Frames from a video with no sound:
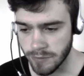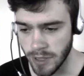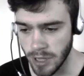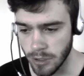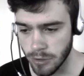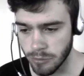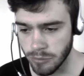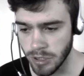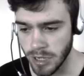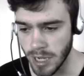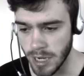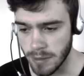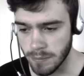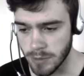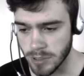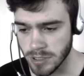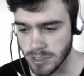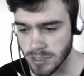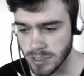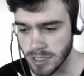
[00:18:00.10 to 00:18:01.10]
Valkyrie and
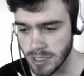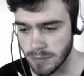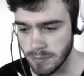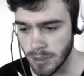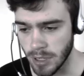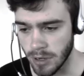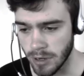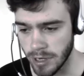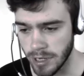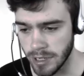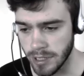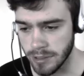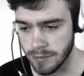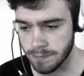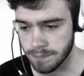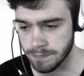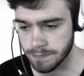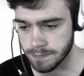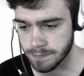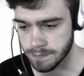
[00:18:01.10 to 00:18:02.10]
Musketeer behind it.
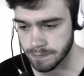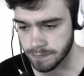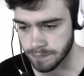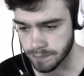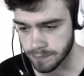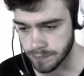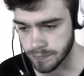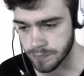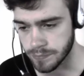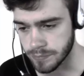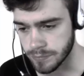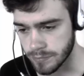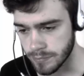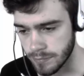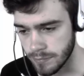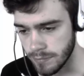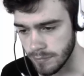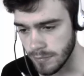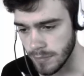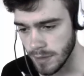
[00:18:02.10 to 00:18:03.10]

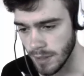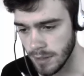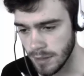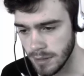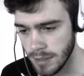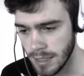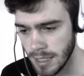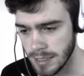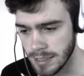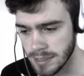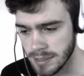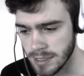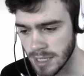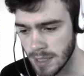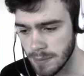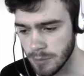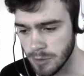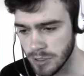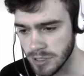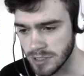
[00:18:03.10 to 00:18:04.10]
Like this
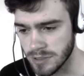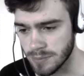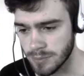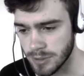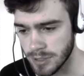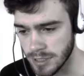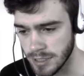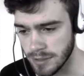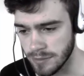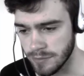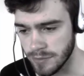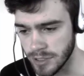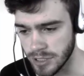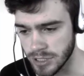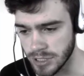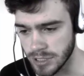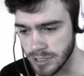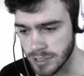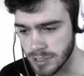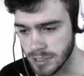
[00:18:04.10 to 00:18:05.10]
combo is pretty
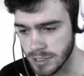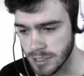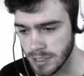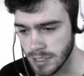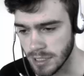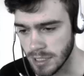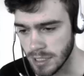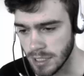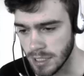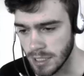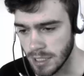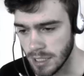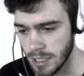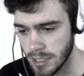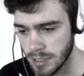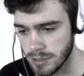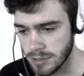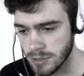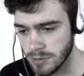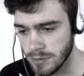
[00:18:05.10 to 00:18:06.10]
efficient.
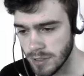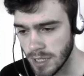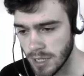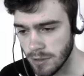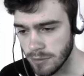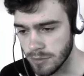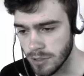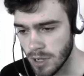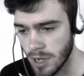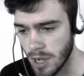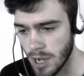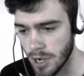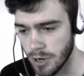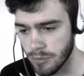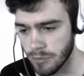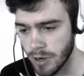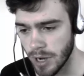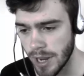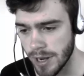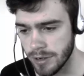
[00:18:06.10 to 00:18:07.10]
So now the
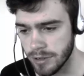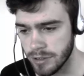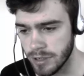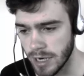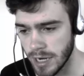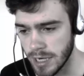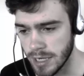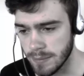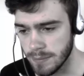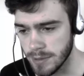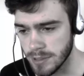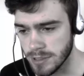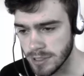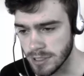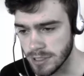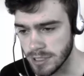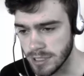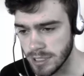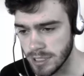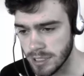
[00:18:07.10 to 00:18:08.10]
Hog Rider and the
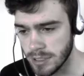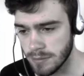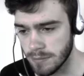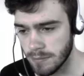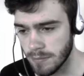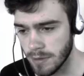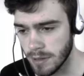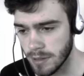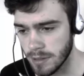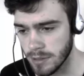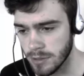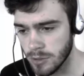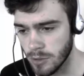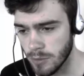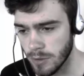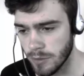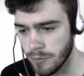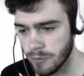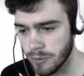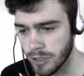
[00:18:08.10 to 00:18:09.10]
Musketeer
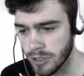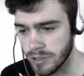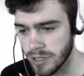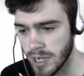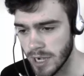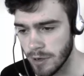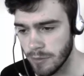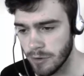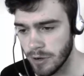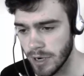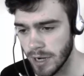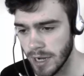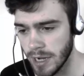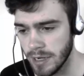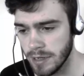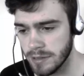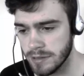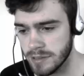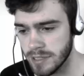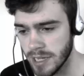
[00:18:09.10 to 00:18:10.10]
going for the tower
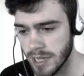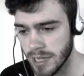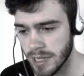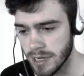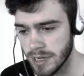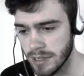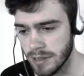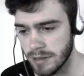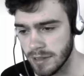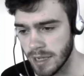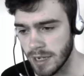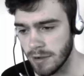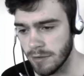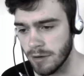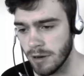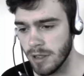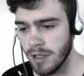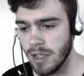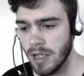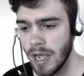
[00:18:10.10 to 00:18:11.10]
and taking it
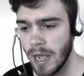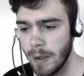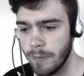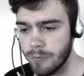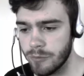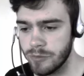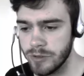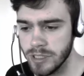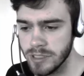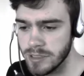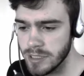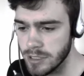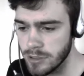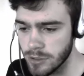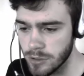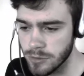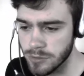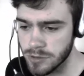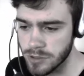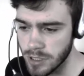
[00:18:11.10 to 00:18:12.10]
down. I'm freezing
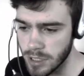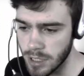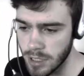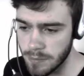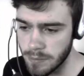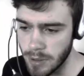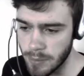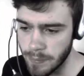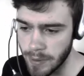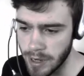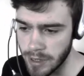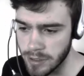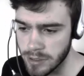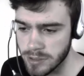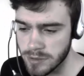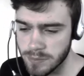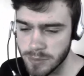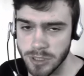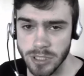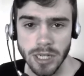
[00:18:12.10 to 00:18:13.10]
those
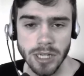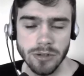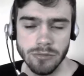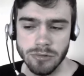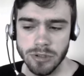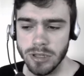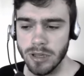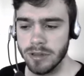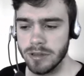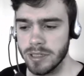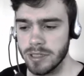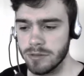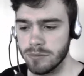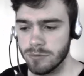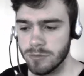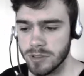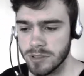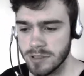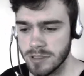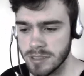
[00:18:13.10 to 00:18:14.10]
barbarians, but it really
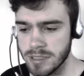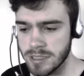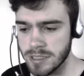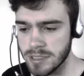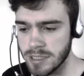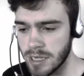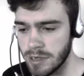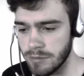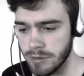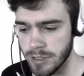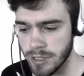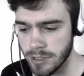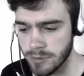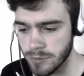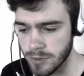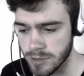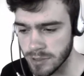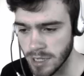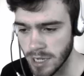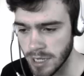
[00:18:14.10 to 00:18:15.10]
was necessary. That
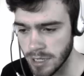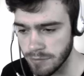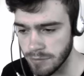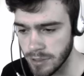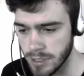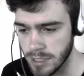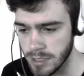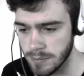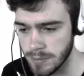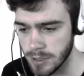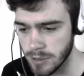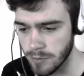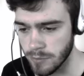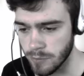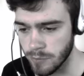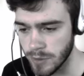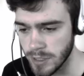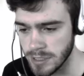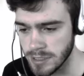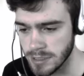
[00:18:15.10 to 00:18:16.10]
was kind of a little bit
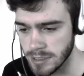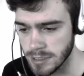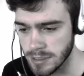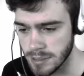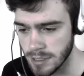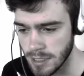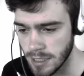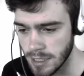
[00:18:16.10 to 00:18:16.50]
of wasted